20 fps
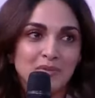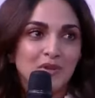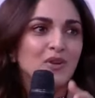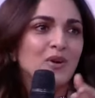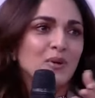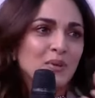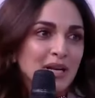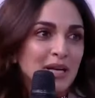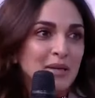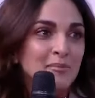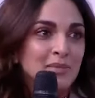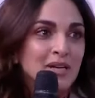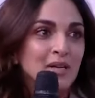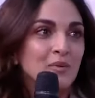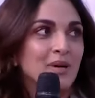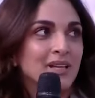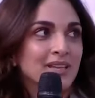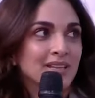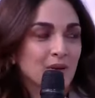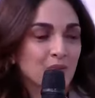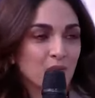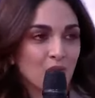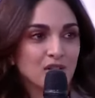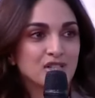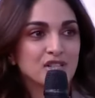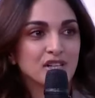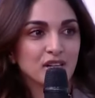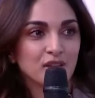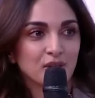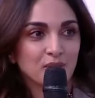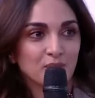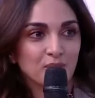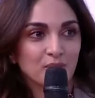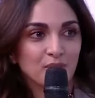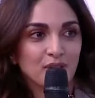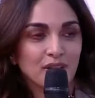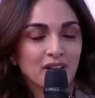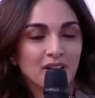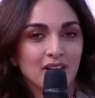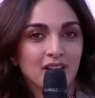You know what I mean? When they're watching you,
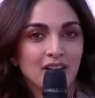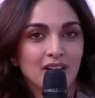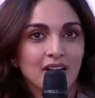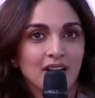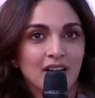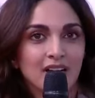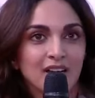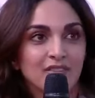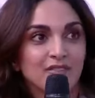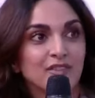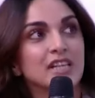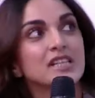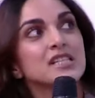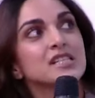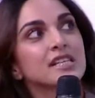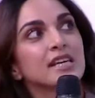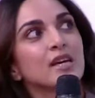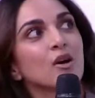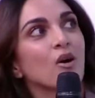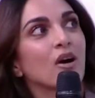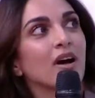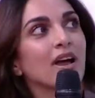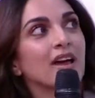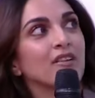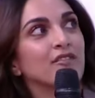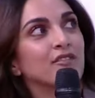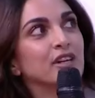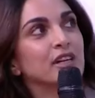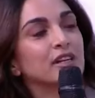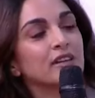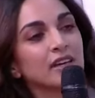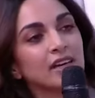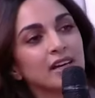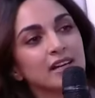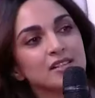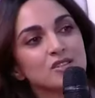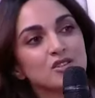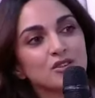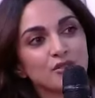if they see everything else